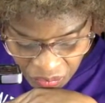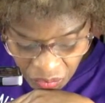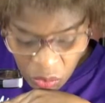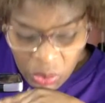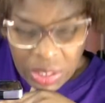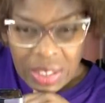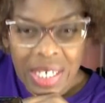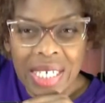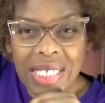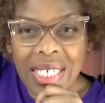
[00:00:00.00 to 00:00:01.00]

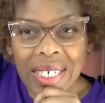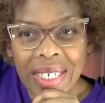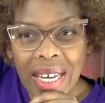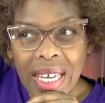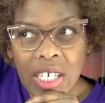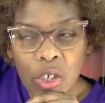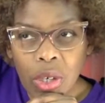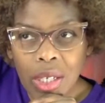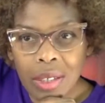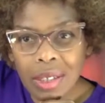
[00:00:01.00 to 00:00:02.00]
LinkedIn, I guess you
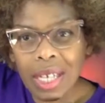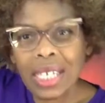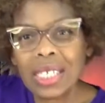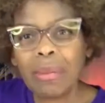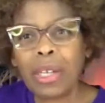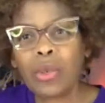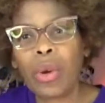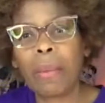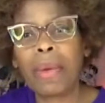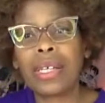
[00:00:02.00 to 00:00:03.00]
can get into my
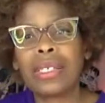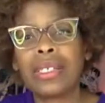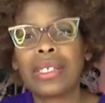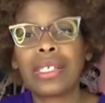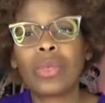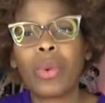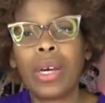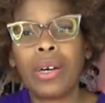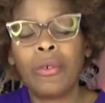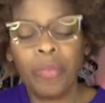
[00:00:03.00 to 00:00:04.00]
direct messages as
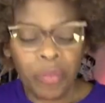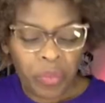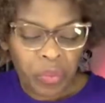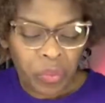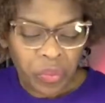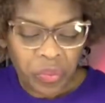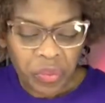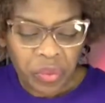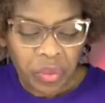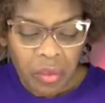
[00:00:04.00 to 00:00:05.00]
well.
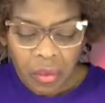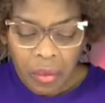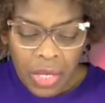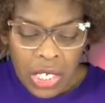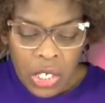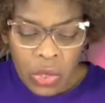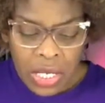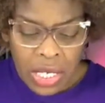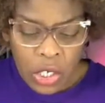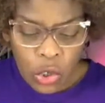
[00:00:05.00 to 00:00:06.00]
So
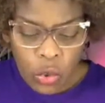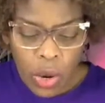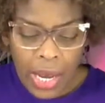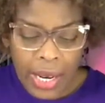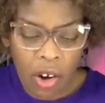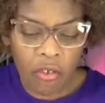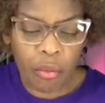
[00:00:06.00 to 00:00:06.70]
this is drying off